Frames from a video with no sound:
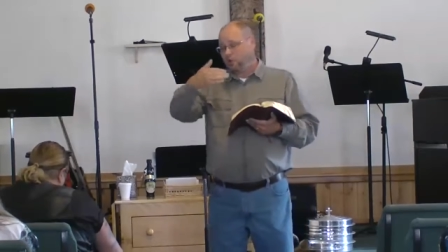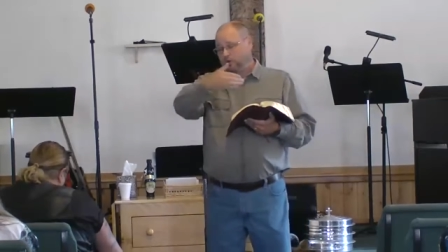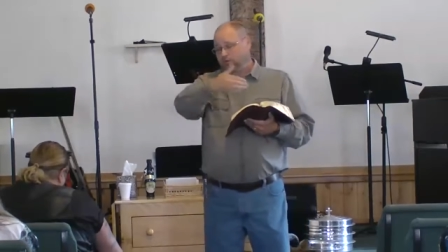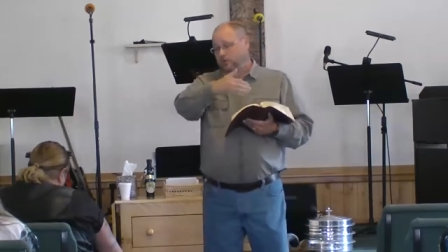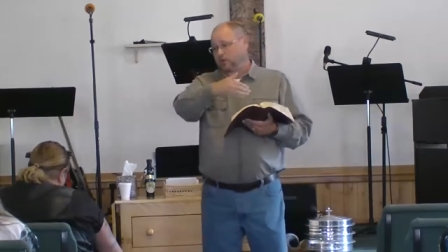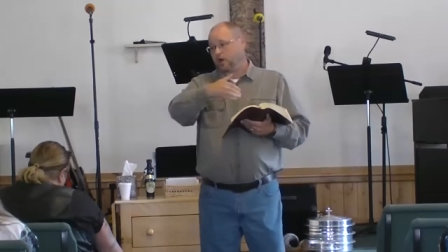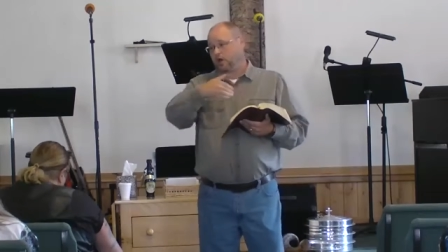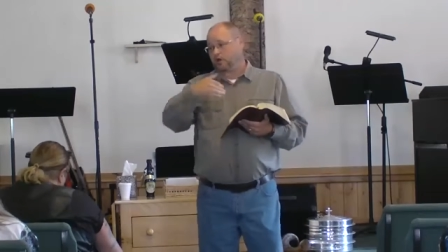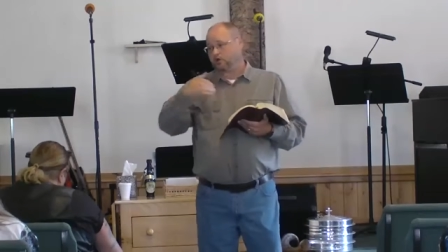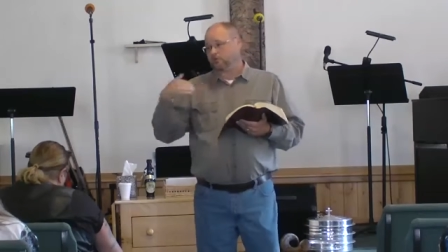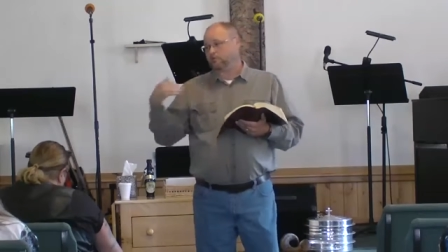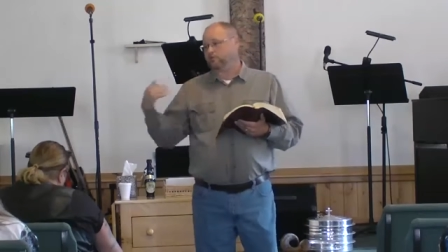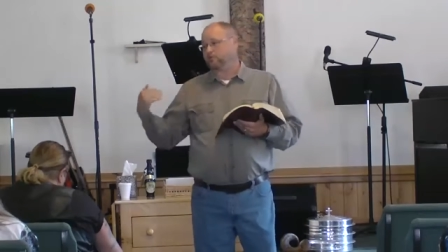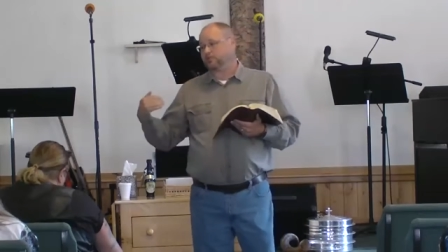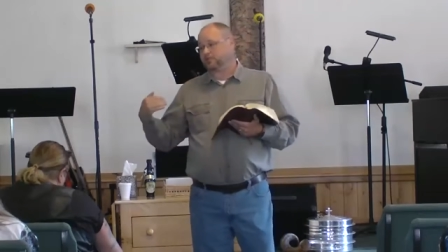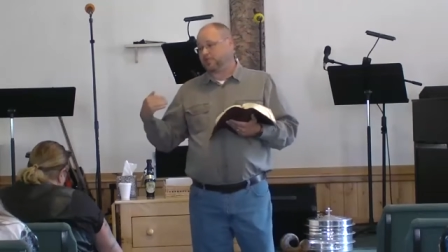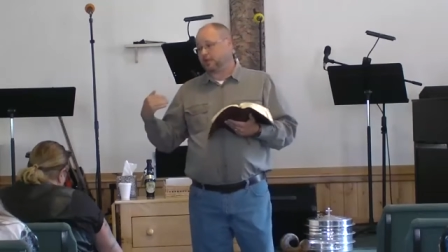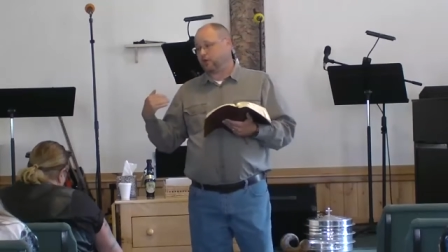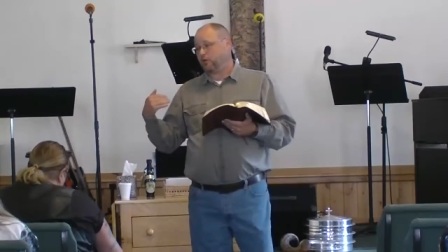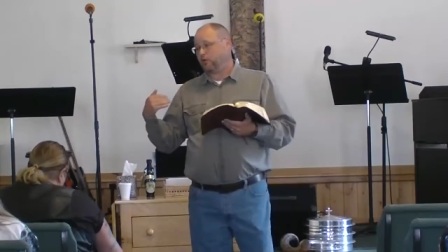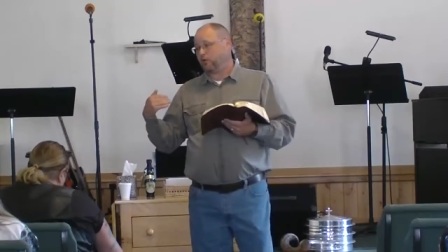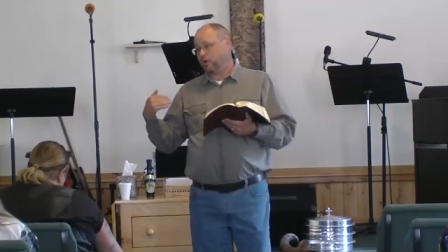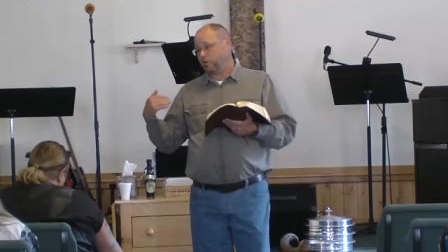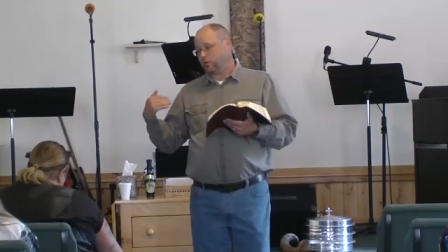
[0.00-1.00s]
with
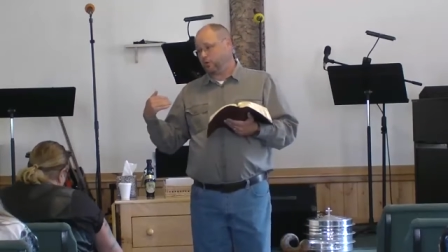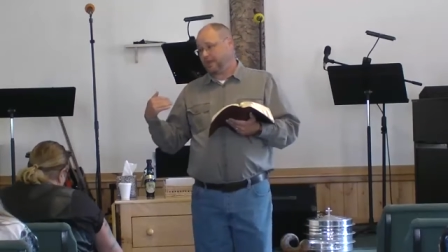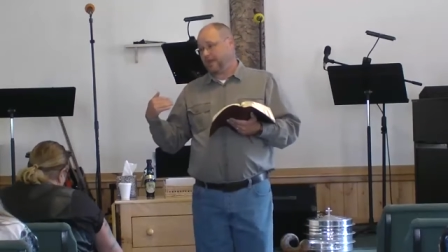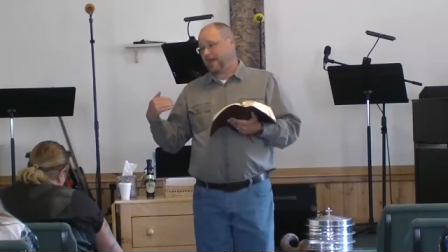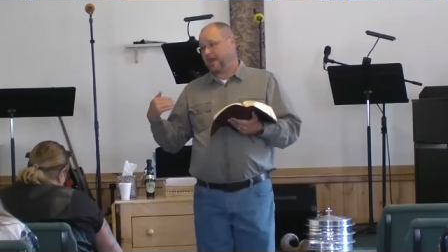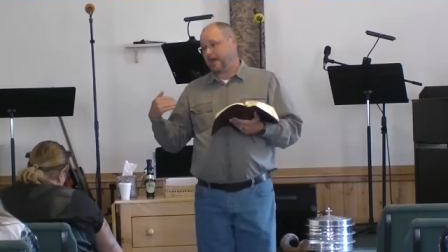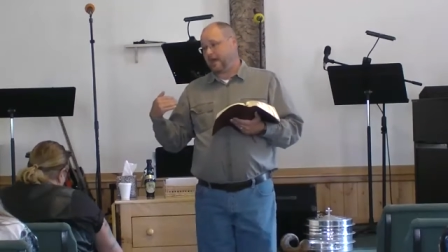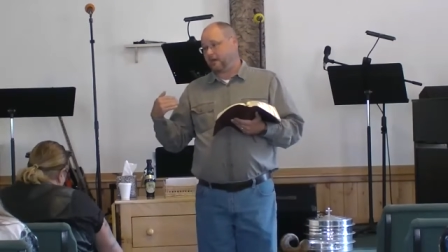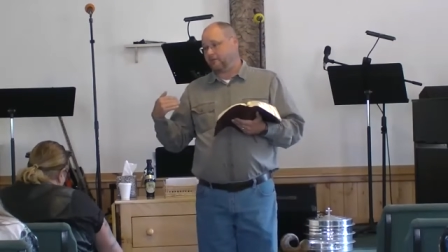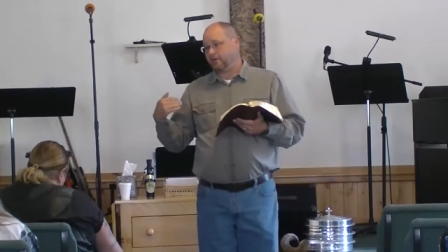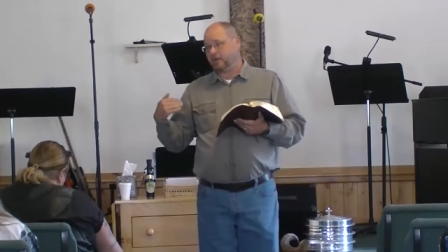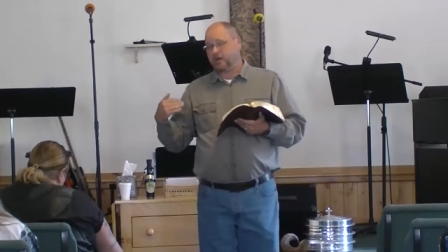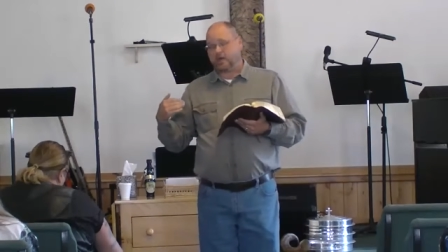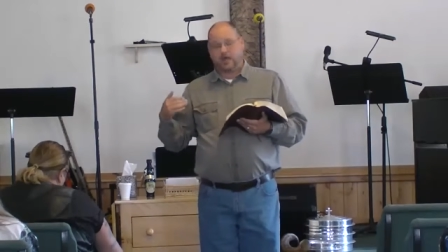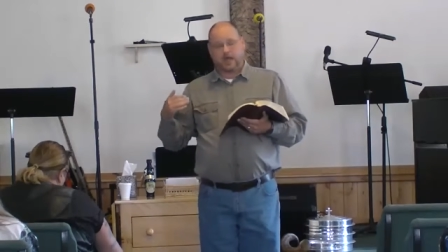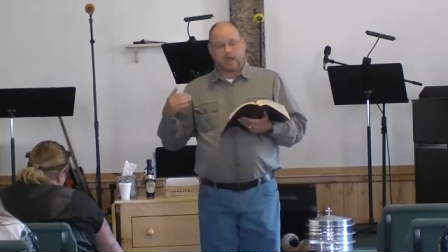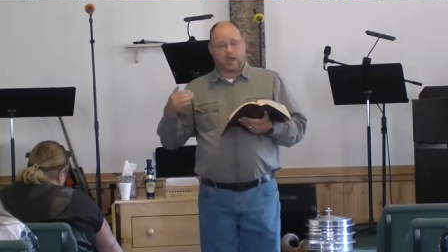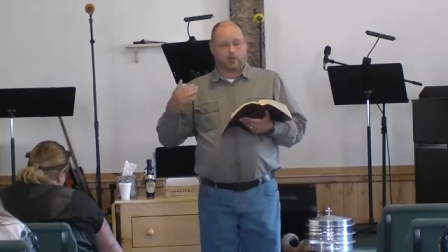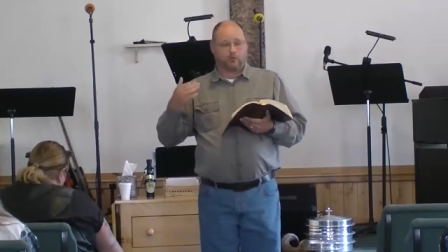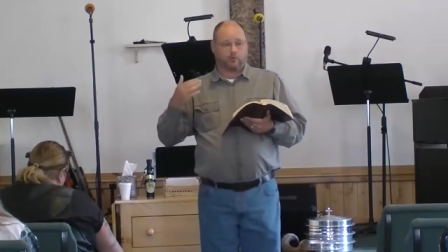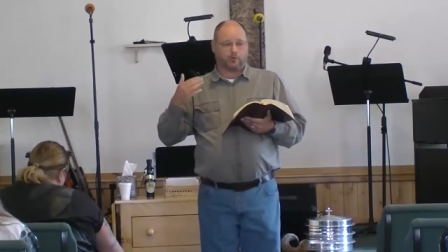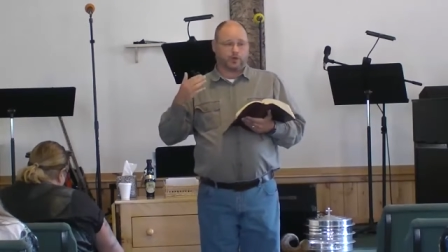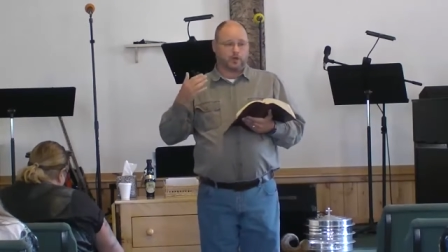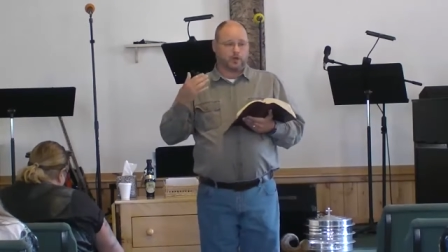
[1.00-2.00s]
100% of what we have
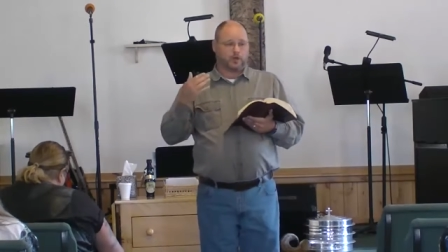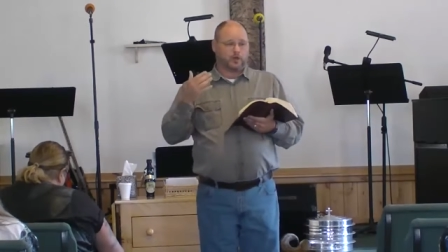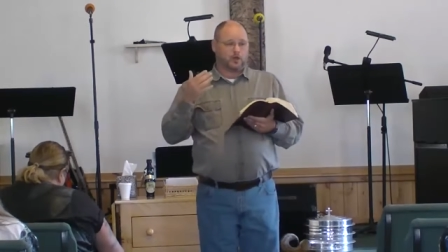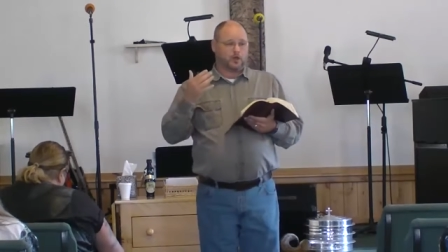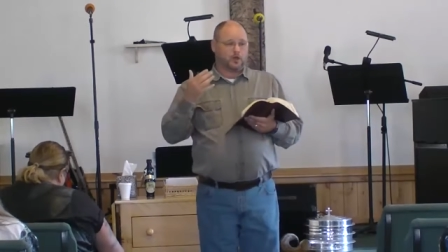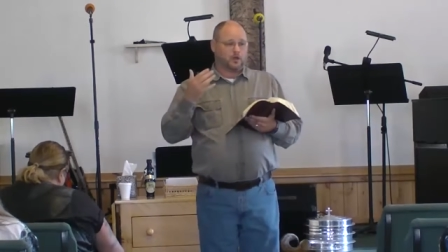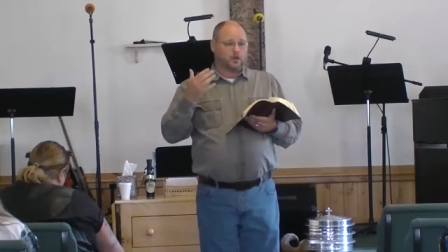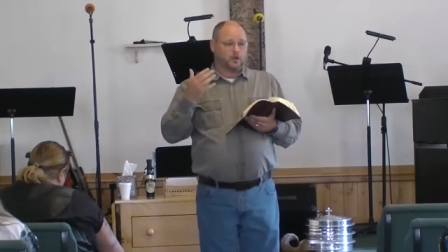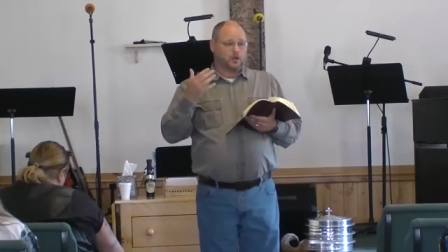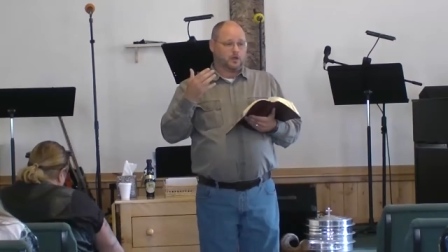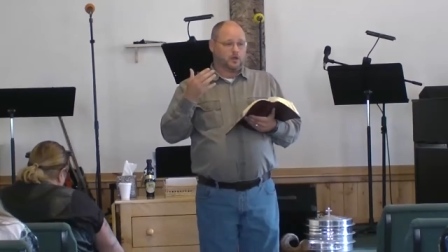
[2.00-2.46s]
and we,